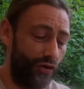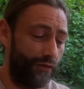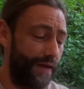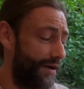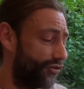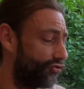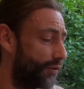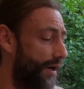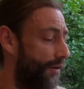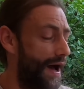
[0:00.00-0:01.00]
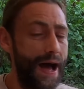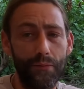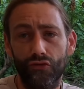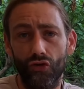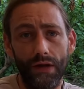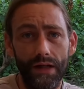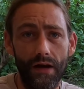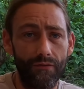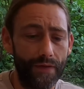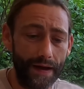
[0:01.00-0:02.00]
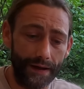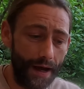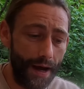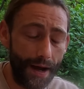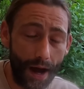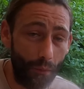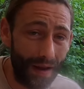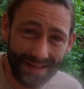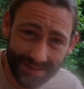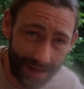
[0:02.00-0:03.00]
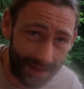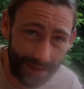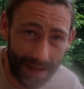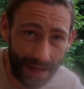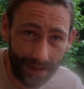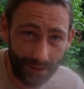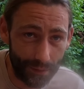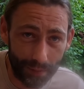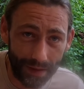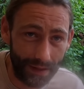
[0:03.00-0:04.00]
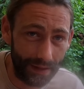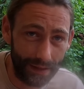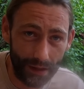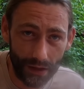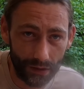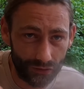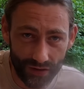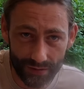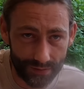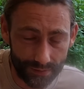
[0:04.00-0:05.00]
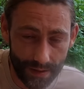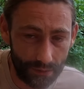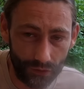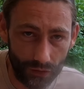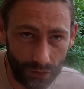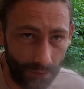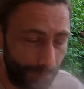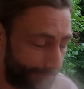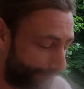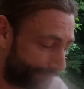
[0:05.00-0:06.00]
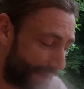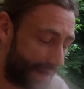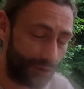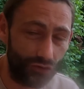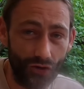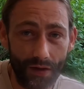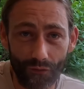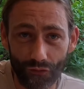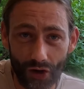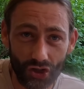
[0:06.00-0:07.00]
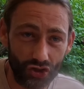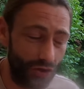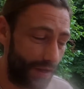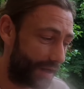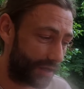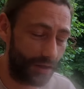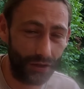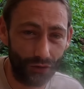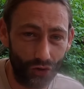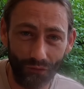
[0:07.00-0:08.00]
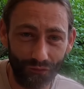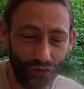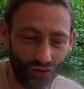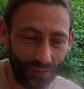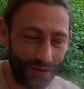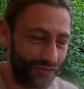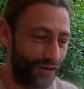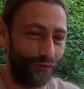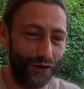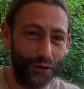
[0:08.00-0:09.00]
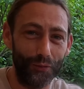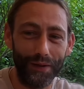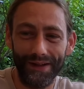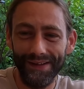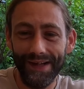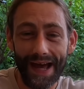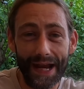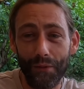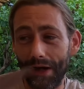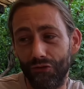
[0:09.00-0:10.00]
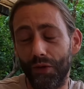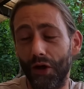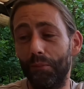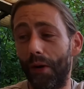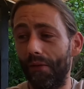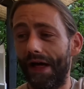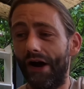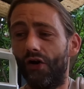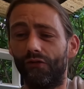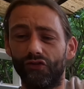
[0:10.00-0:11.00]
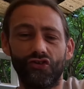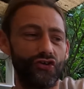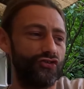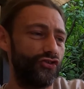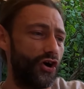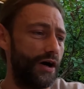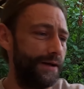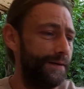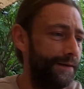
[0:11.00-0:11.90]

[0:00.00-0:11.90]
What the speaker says: over there as well. Absolutely love that. I went to say cannelle at the beginning because that's how you say it in French, and then I kind of confused myself a little bit. Anyways, we're going to pop that over to the side.